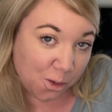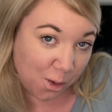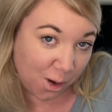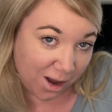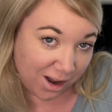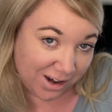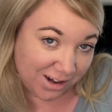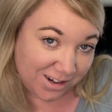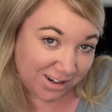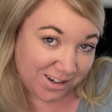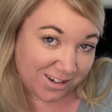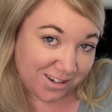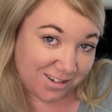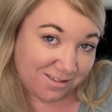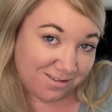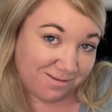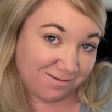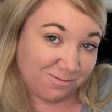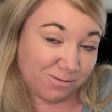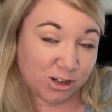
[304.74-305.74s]
white,
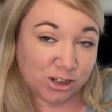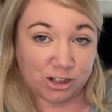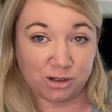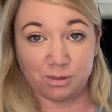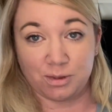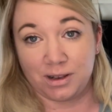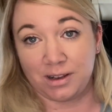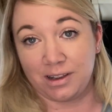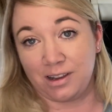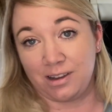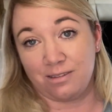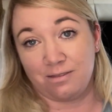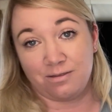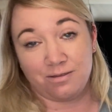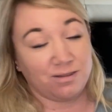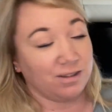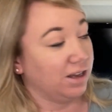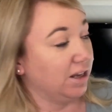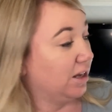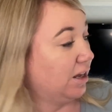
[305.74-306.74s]
would you believe?
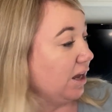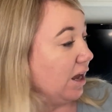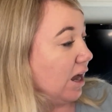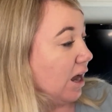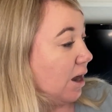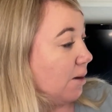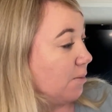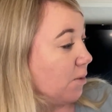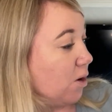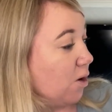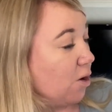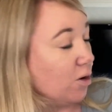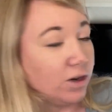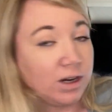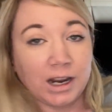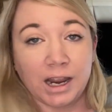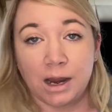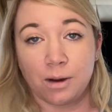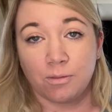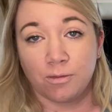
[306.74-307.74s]
On
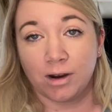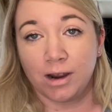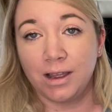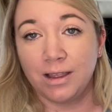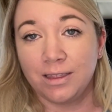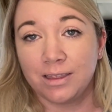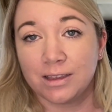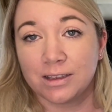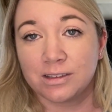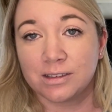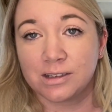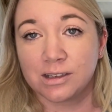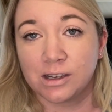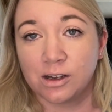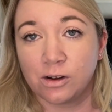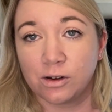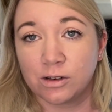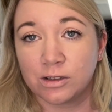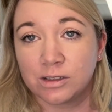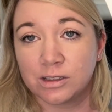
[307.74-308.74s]
camera, this
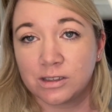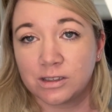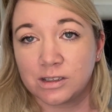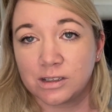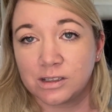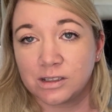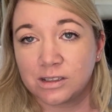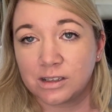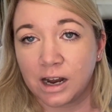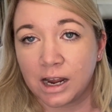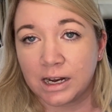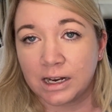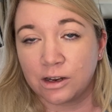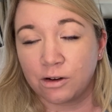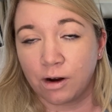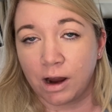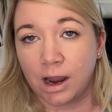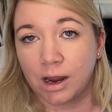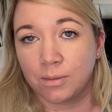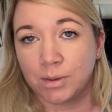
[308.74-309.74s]
looks slightly
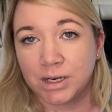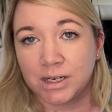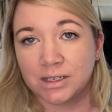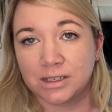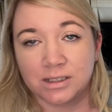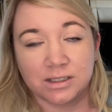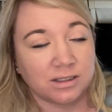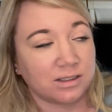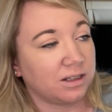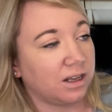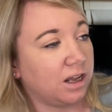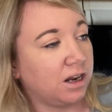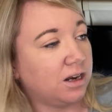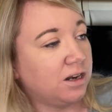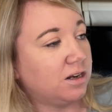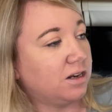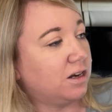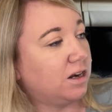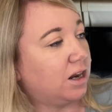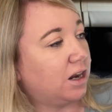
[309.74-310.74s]
grey, but it is
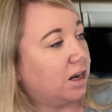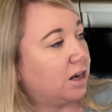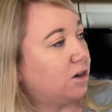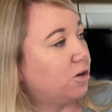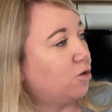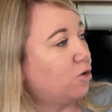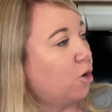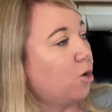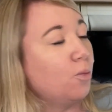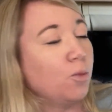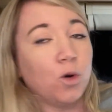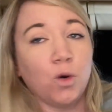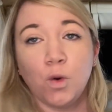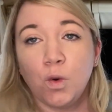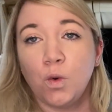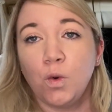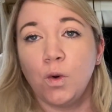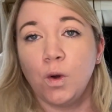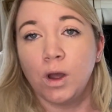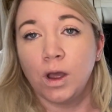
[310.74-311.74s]
in
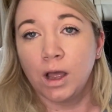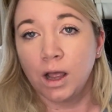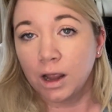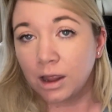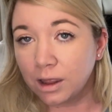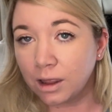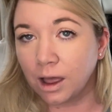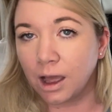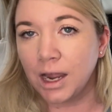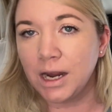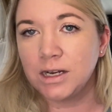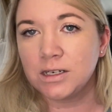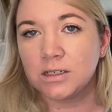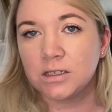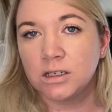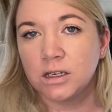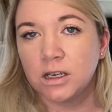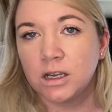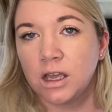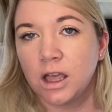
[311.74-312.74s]
normal light.
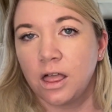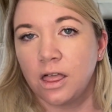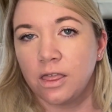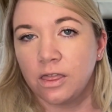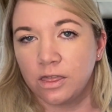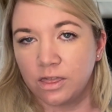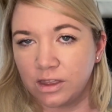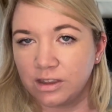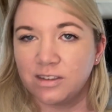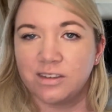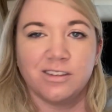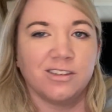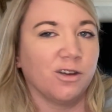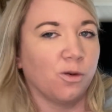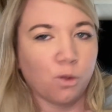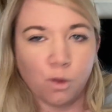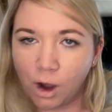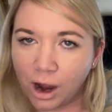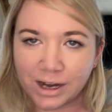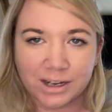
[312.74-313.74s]
This is a
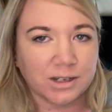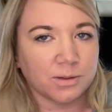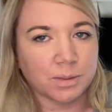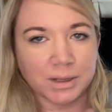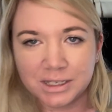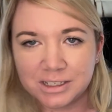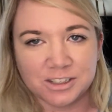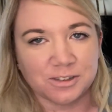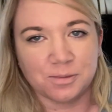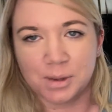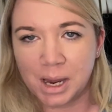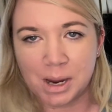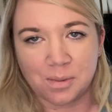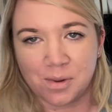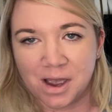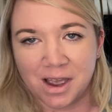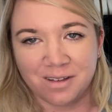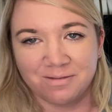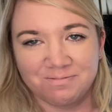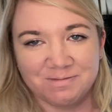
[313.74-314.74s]
white piece of
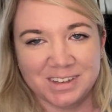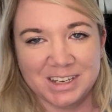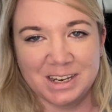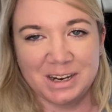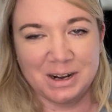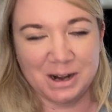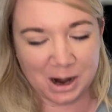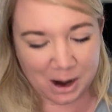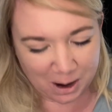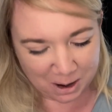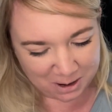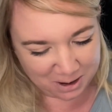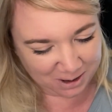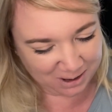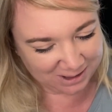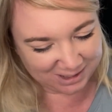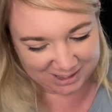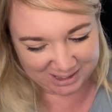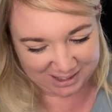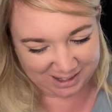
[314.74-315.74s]
paper, you know?
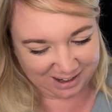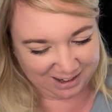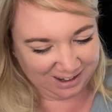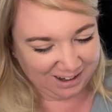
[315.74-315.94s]
So,